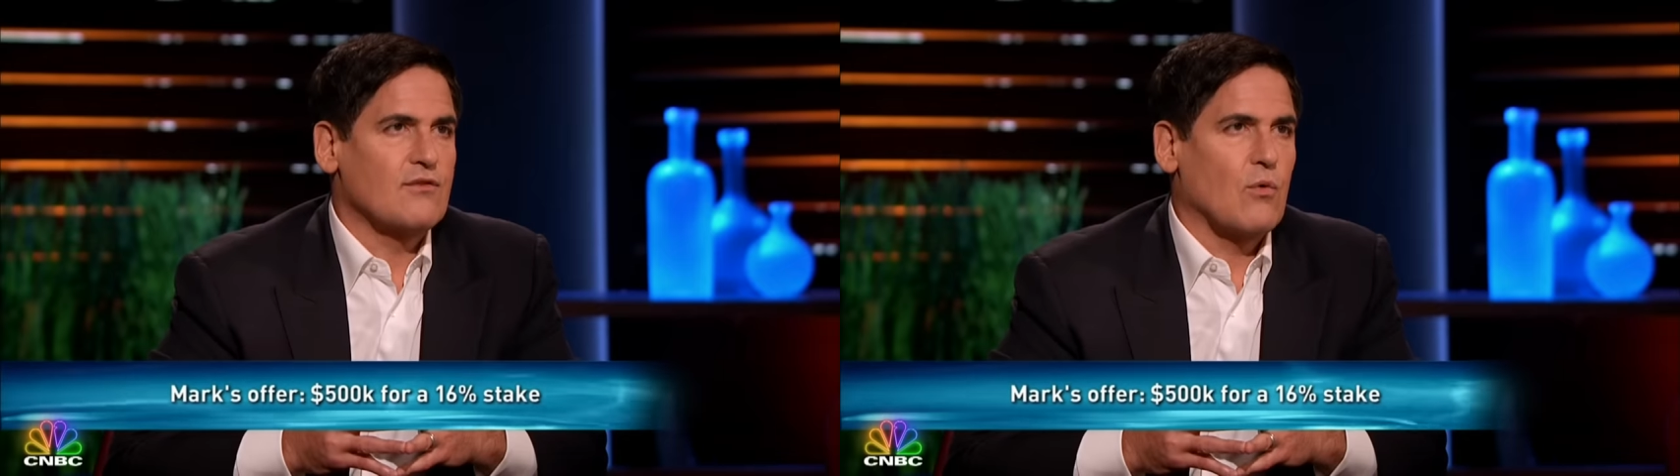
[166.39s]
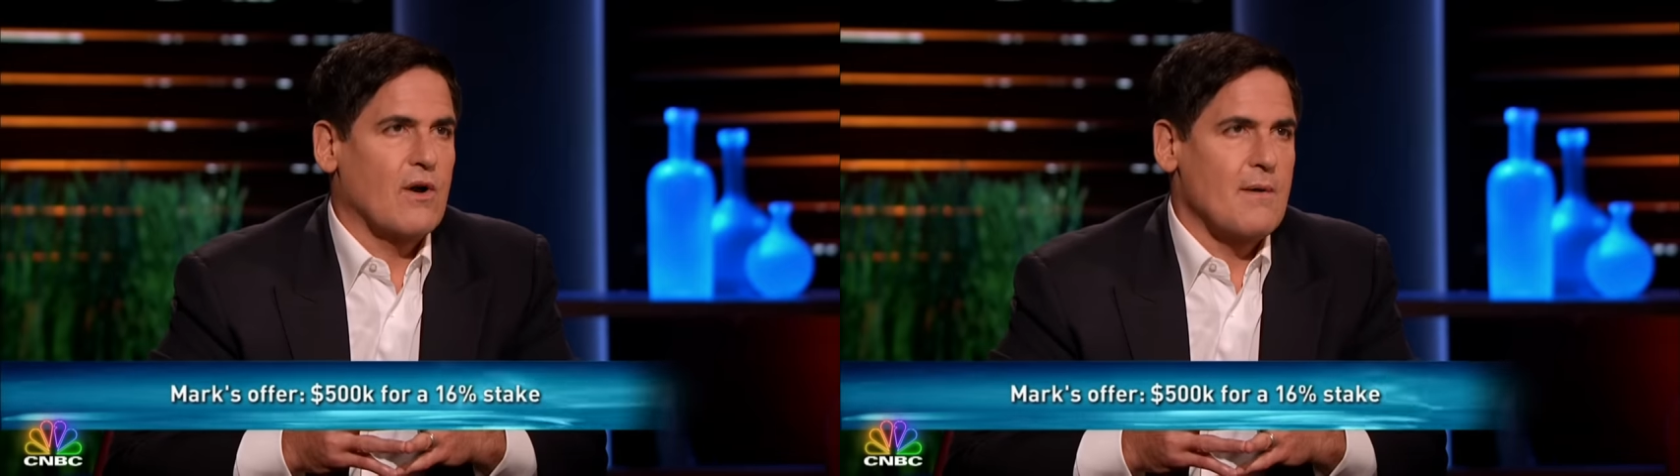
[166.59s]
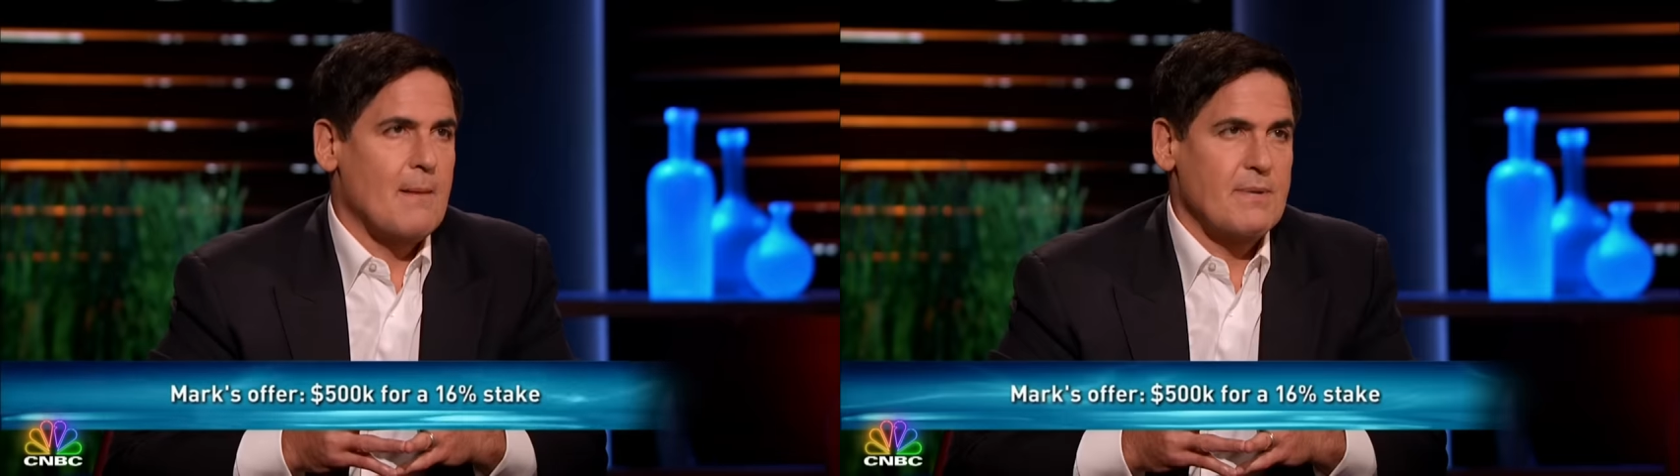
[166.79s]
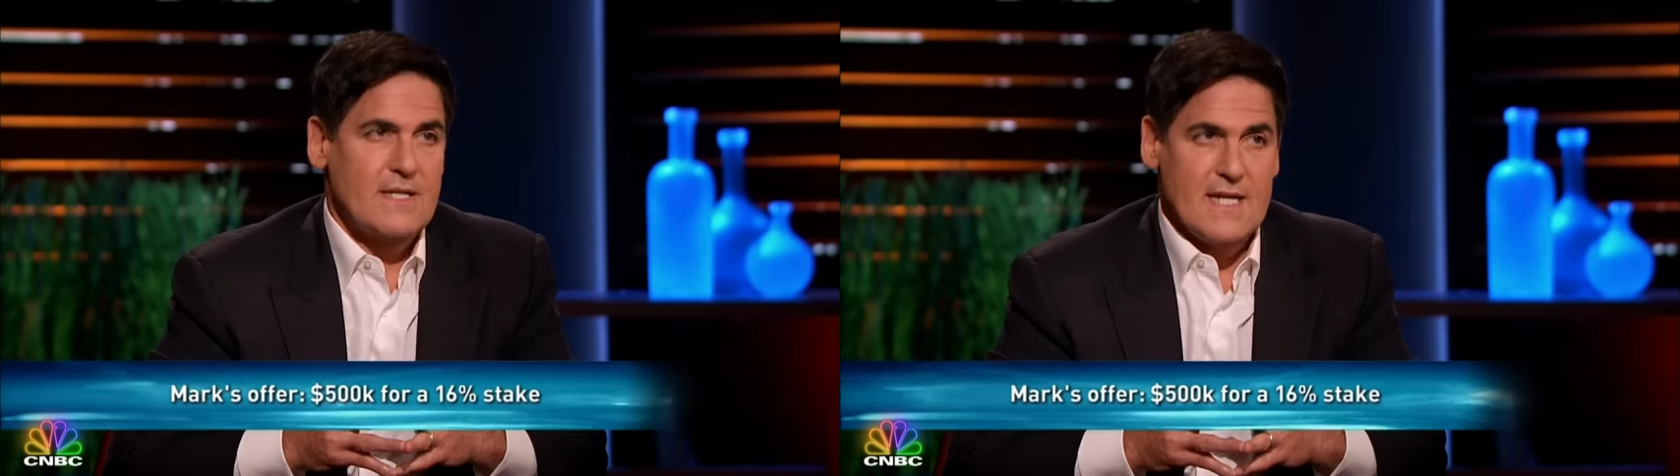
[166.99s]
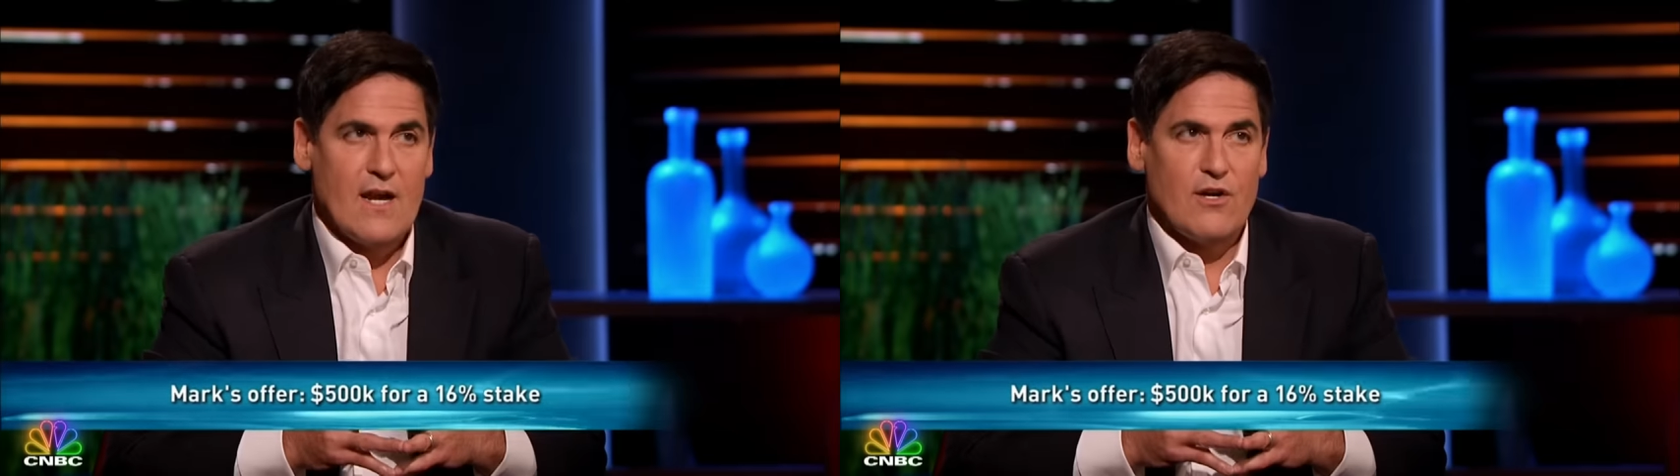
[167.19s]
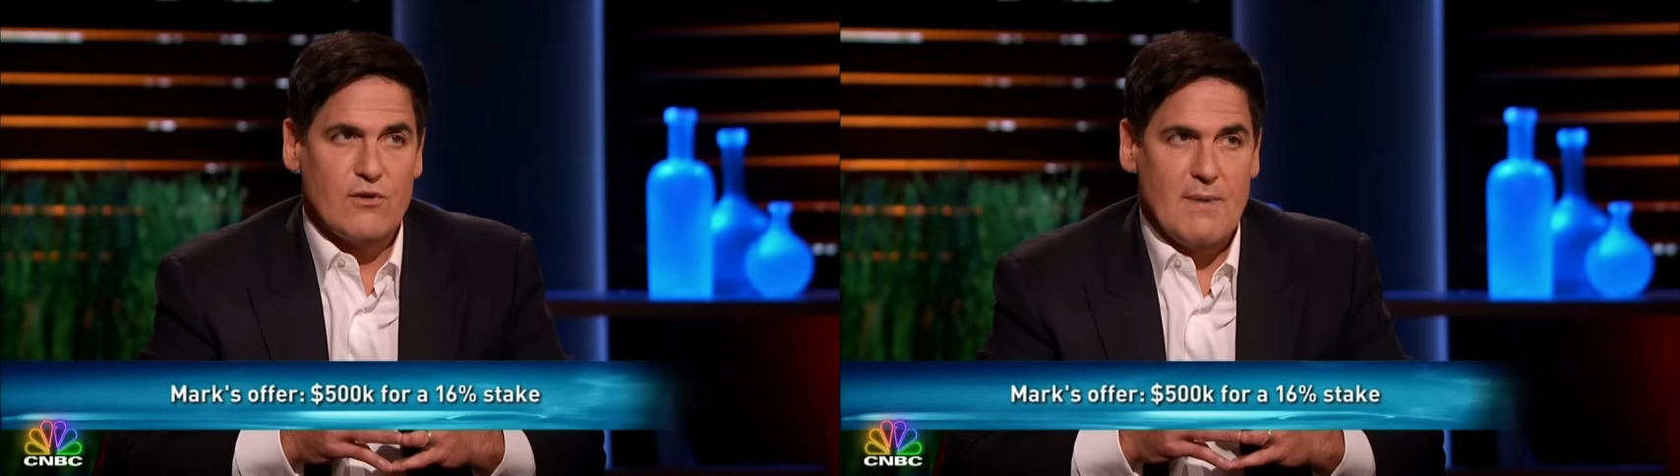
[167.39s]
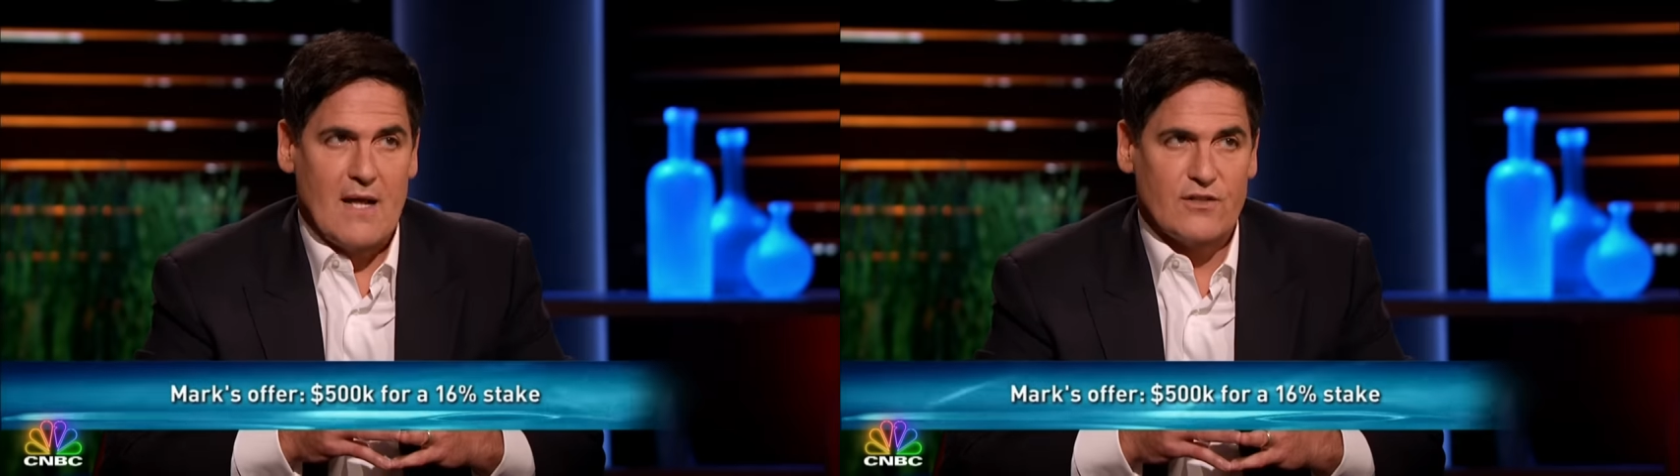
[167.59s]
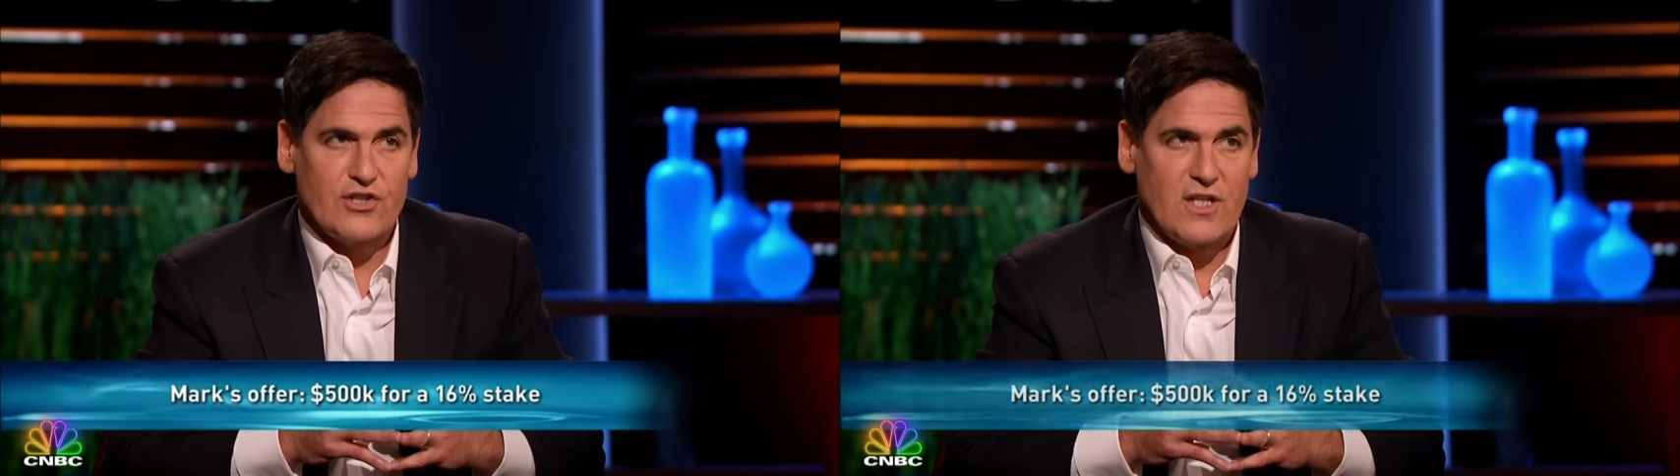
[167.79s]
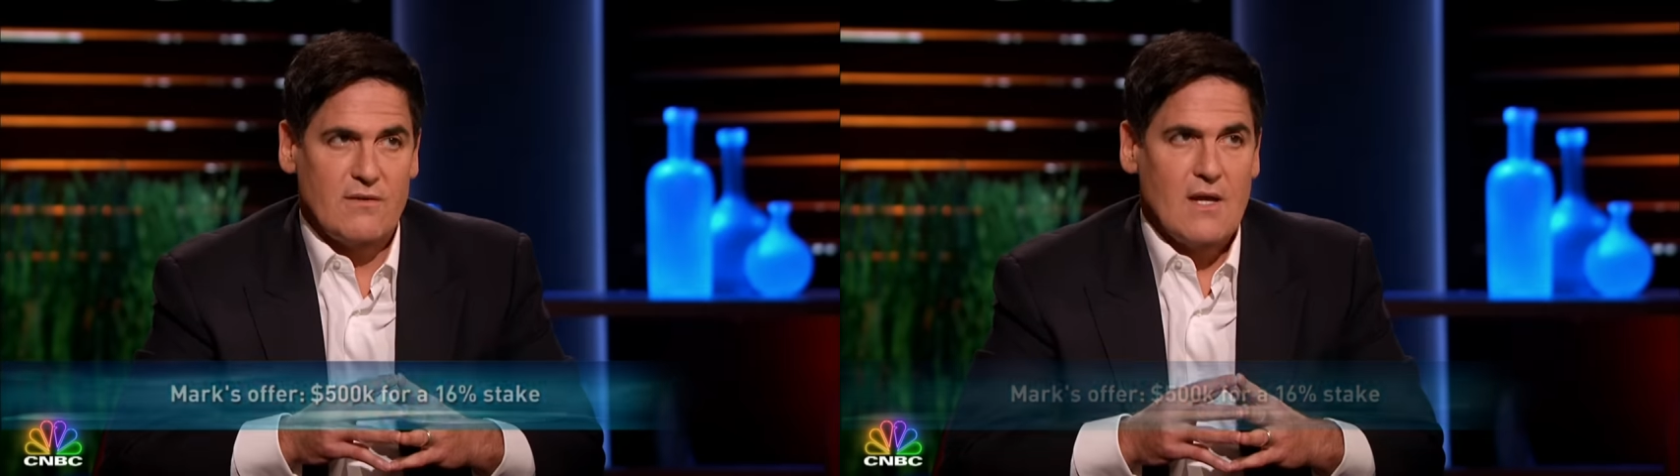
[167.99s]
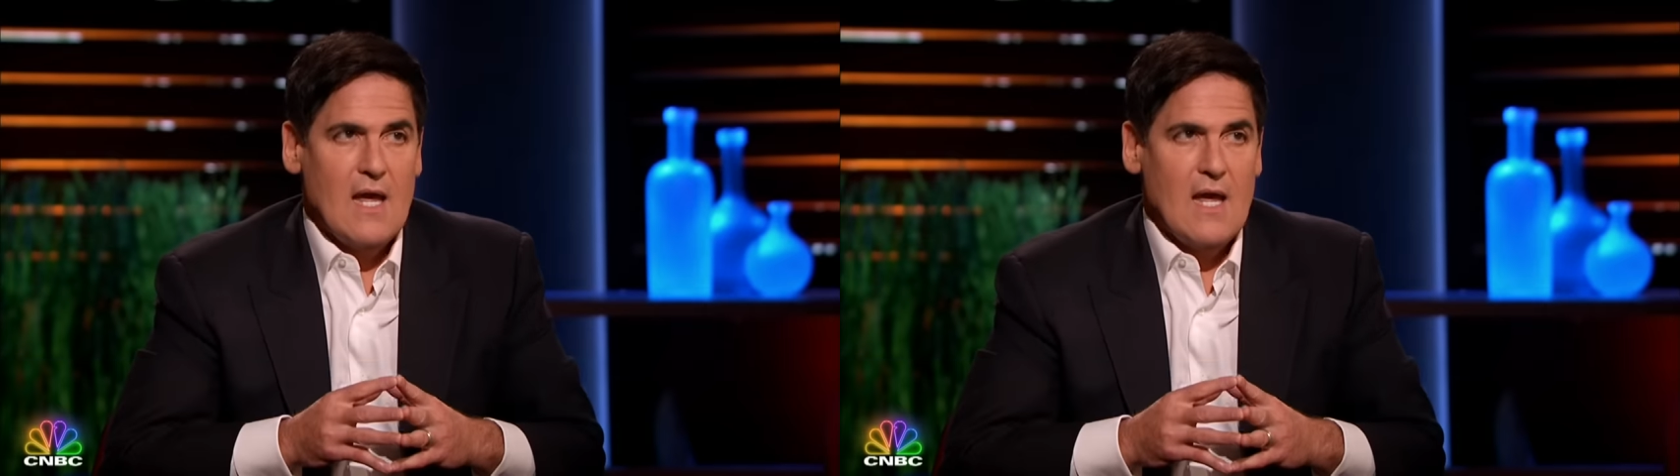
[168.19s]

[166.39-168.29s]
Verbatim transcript: to worry about being dead on your balance sheet.